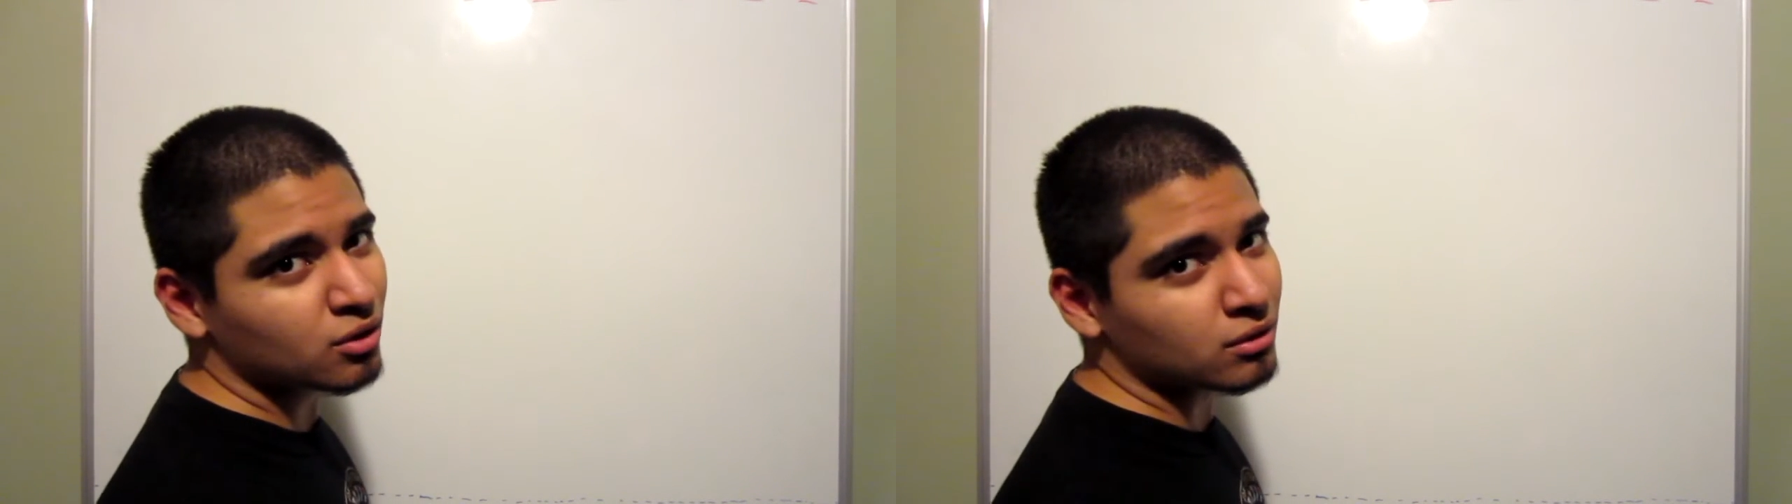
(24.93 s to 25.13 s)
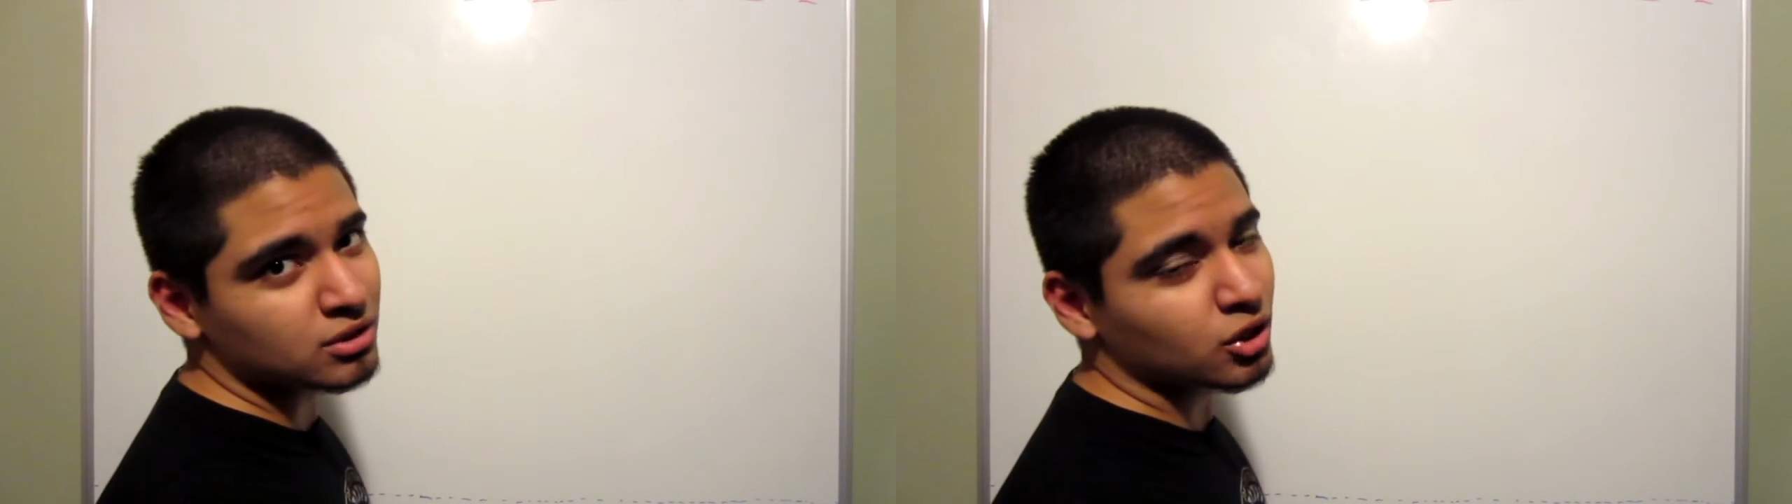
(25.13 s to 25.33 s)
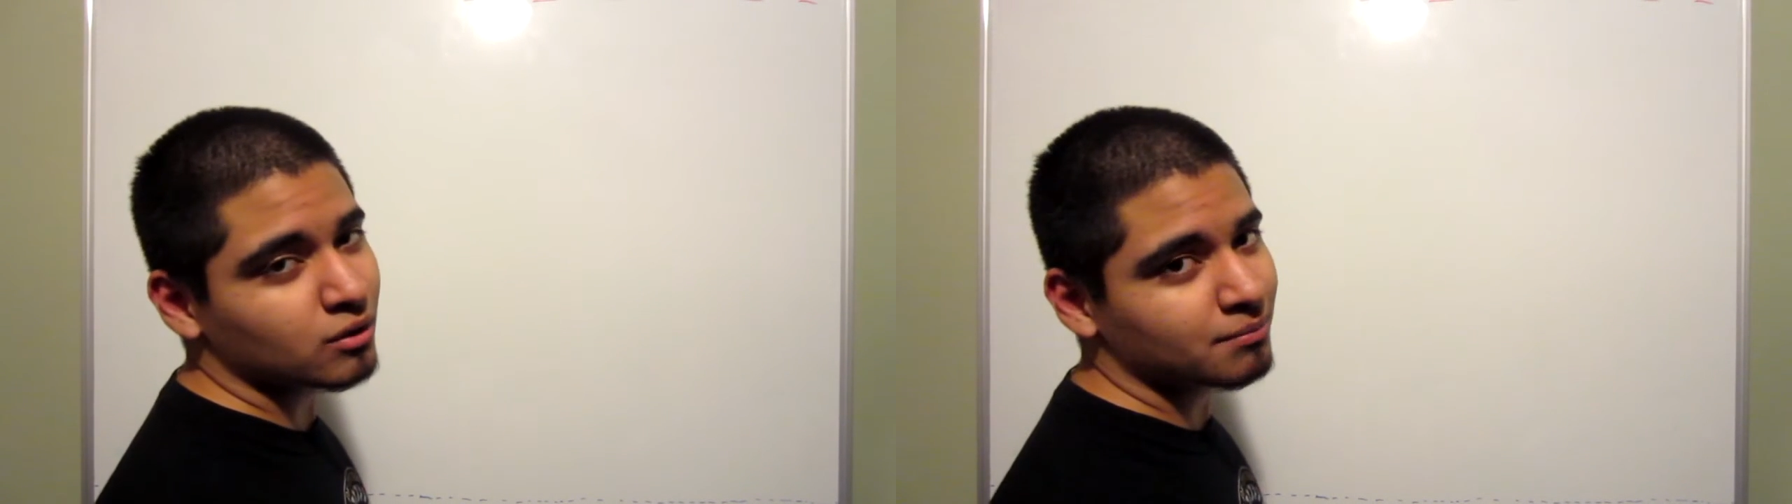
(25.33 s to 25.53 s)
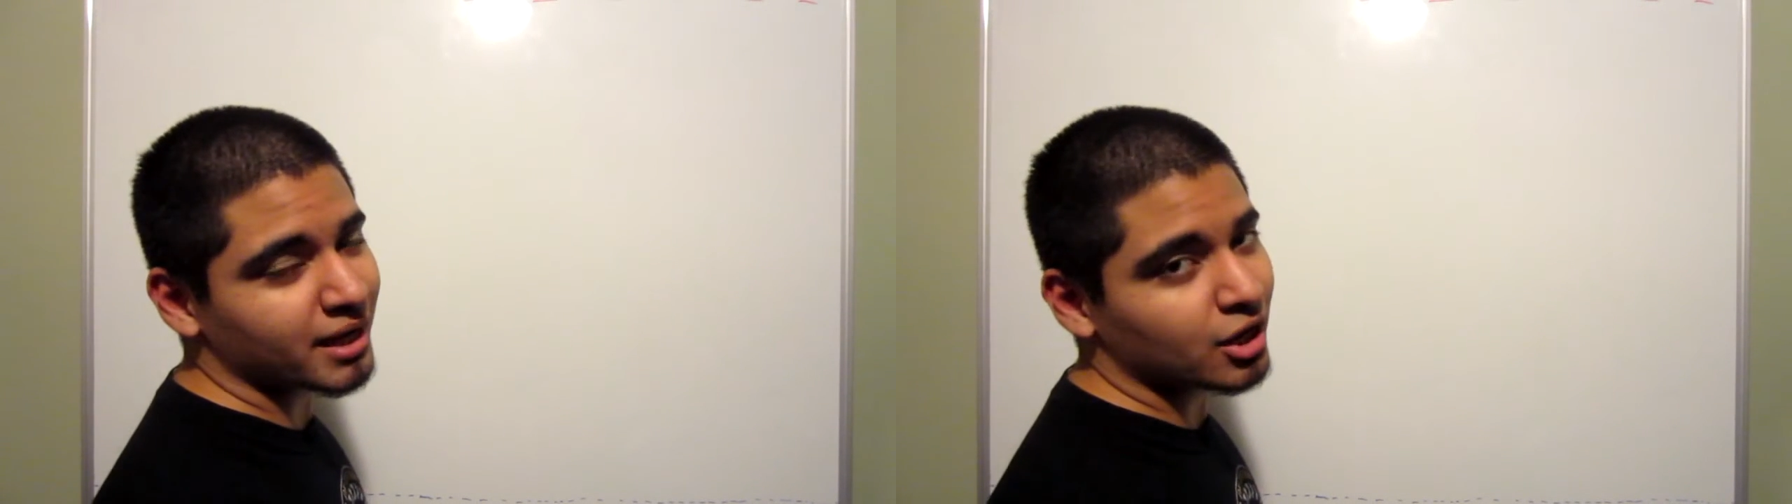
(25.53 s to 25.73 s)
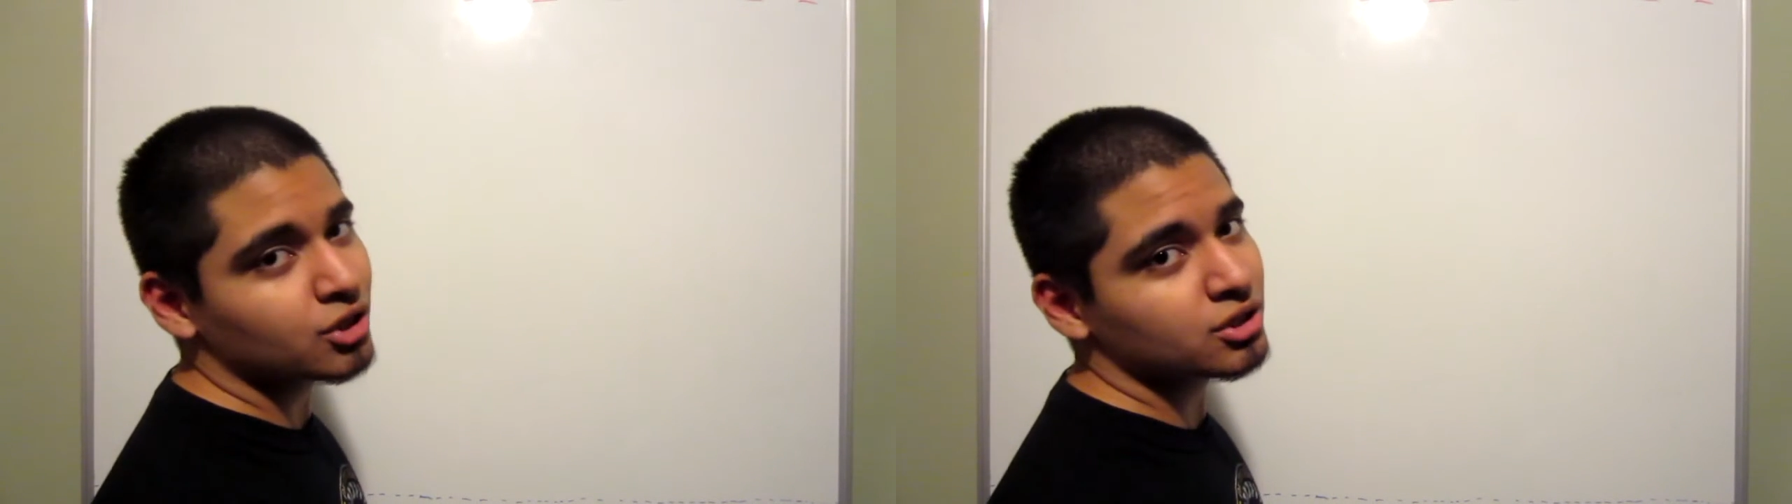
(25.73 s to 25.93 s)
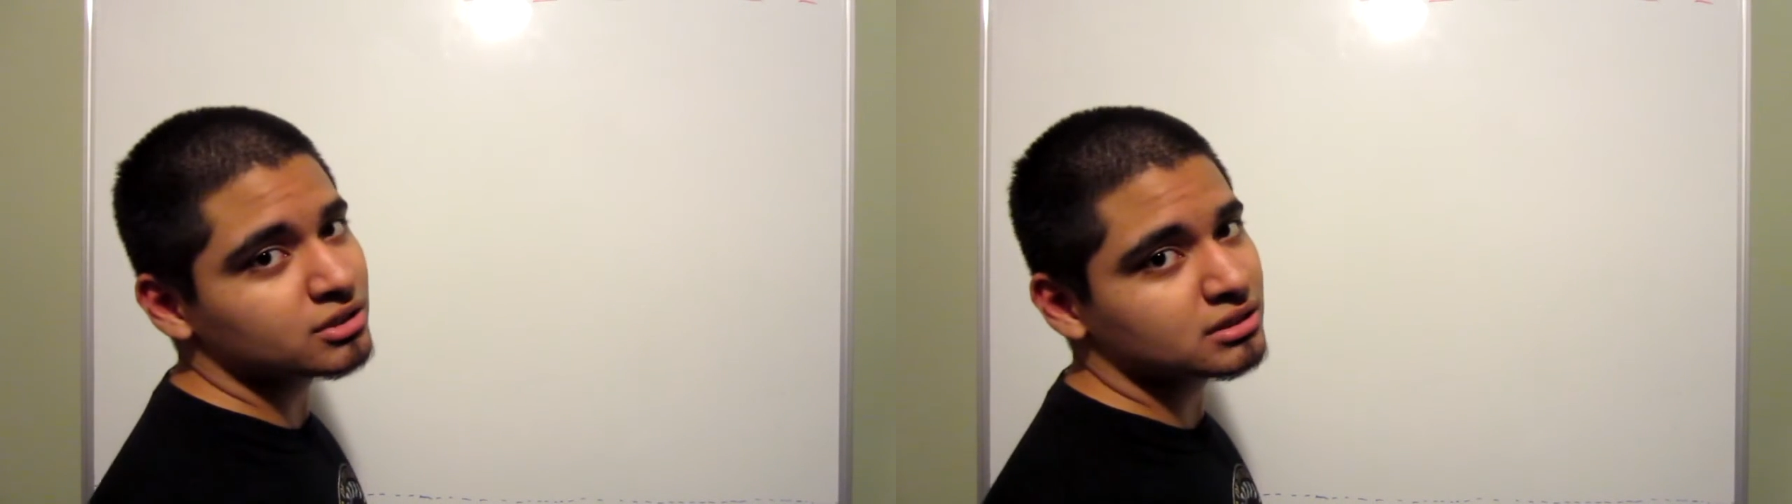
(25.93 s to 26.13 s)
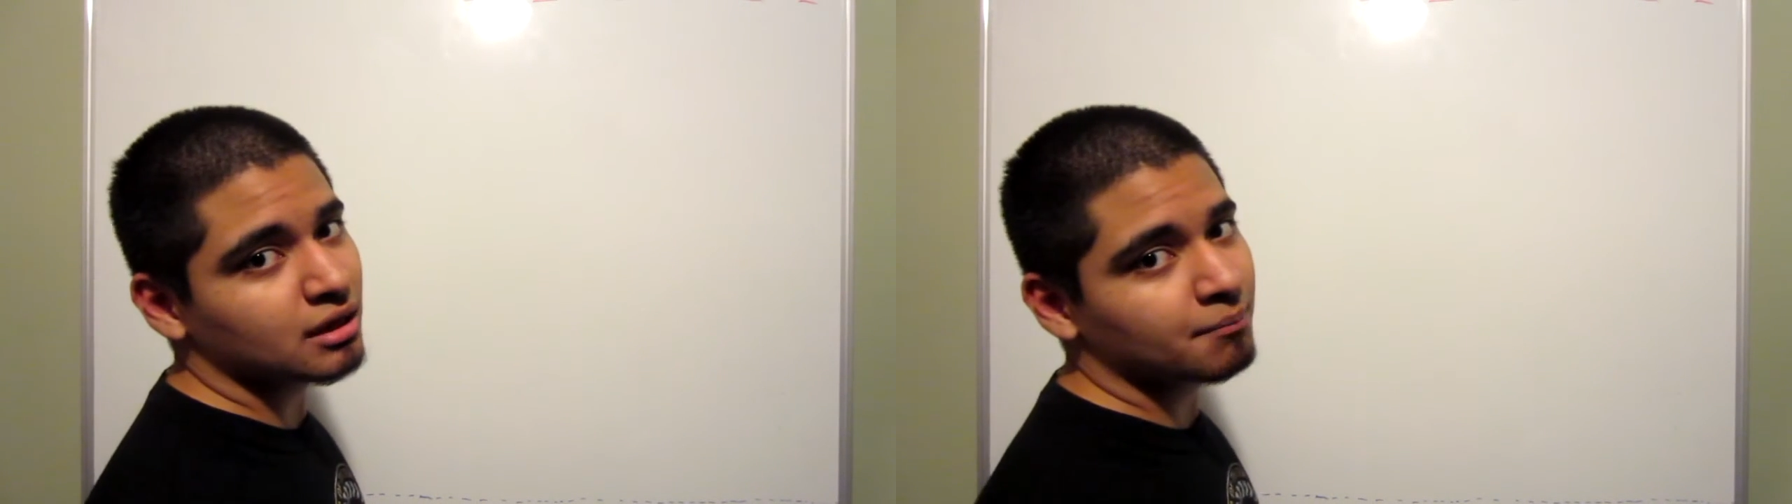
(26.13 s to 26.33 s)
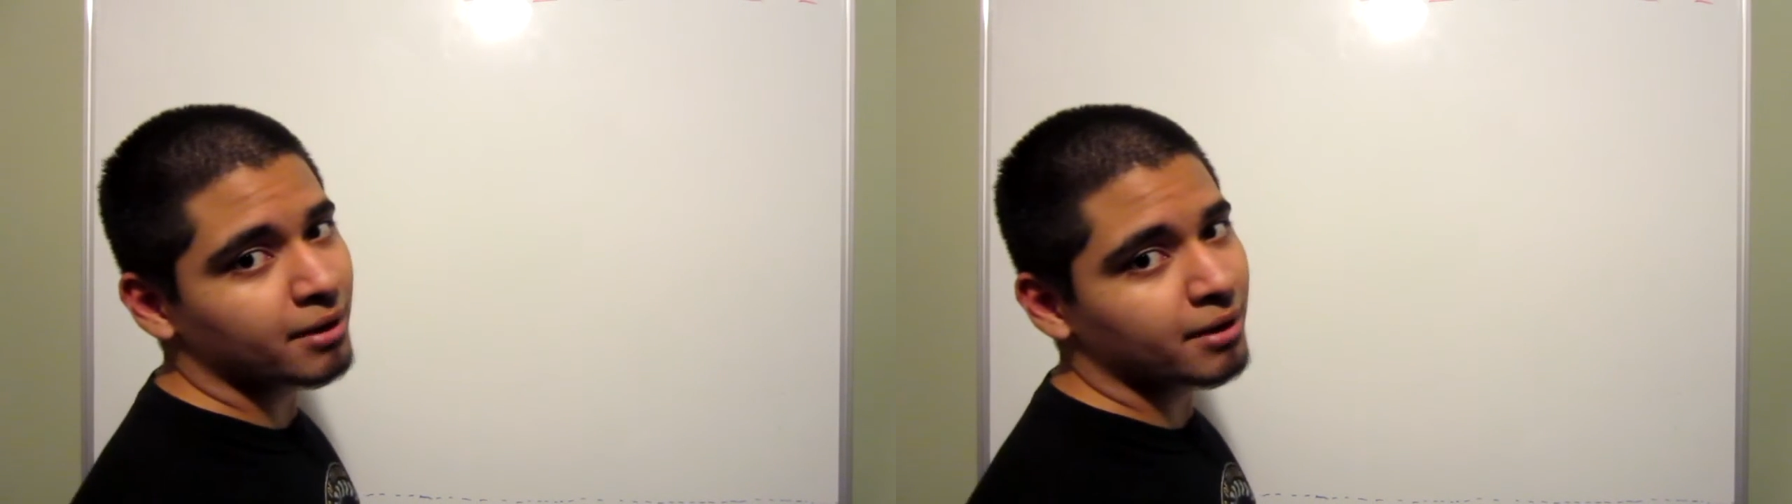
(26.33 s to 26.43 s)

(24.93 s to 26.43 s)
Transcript: or known by others,